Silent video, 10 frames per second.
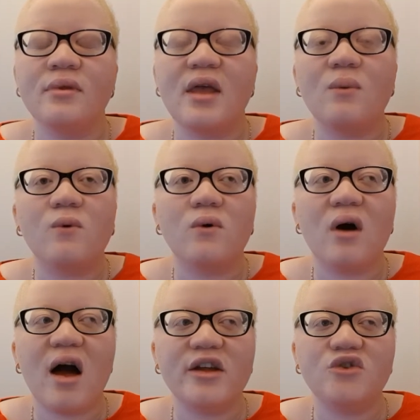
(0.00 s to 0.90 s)
will
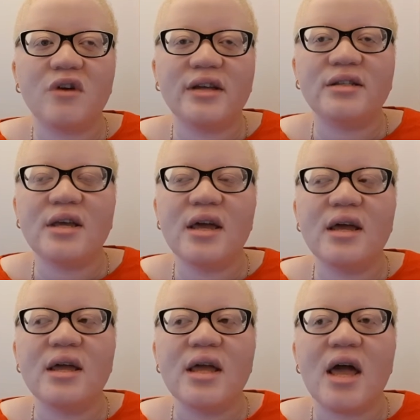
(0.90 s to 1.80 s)
hydrate it, it
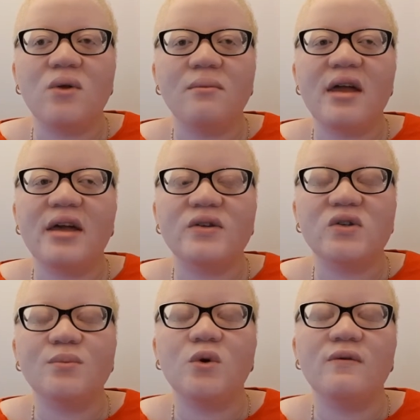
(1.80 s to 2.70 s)
will make it
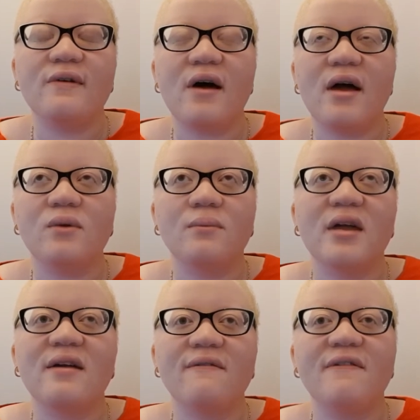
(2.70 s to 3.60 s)
smoother, and will
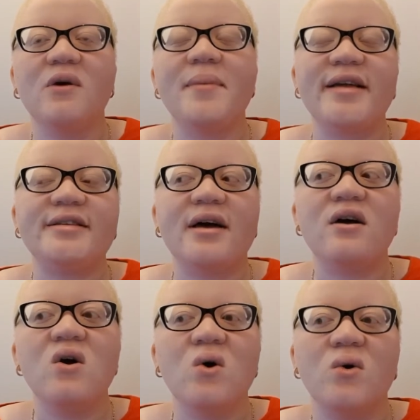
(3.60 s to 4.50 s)
make it feel better
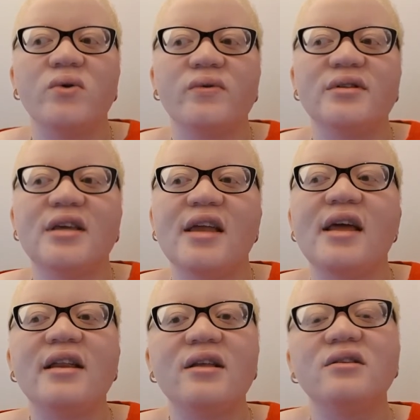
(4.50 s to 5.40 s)
on your skin,
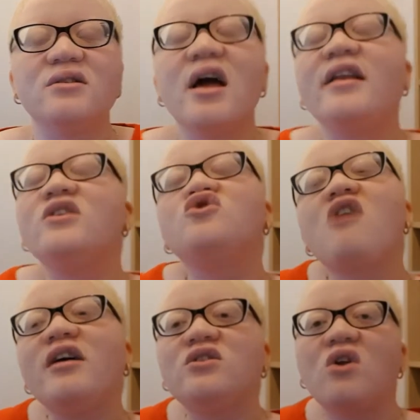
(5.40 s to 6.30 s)
and it
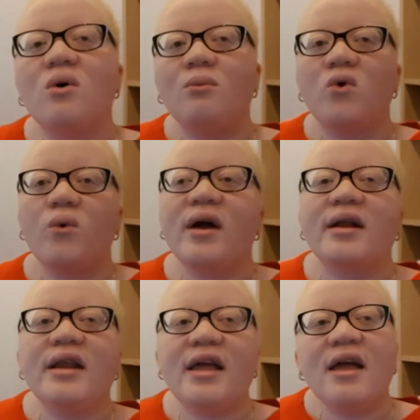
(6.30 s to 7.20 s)
dries a lot more
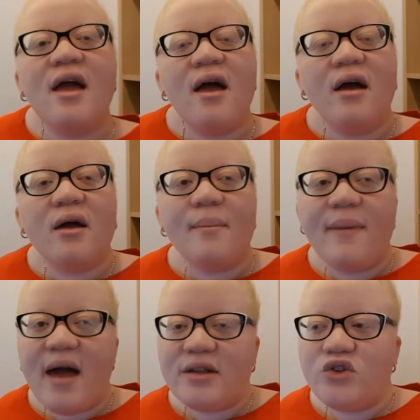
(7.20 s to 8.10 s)
quickly
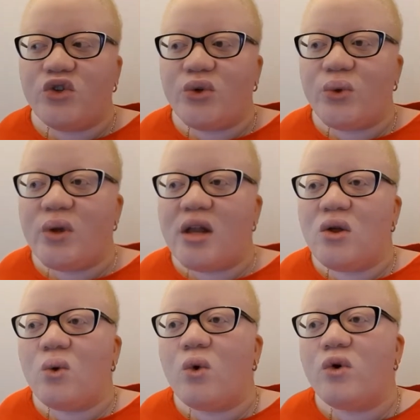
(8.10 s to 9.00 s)
compared to any
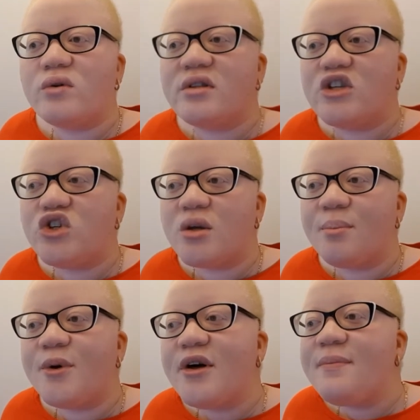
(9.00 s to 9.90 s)
oils that you can
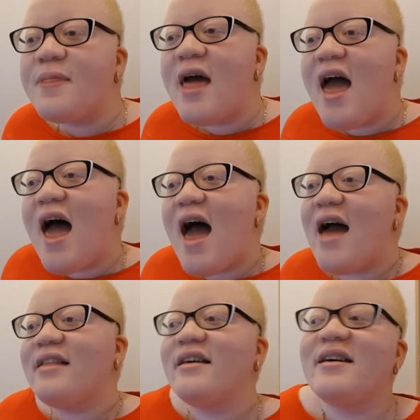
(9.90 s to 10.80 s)
put. And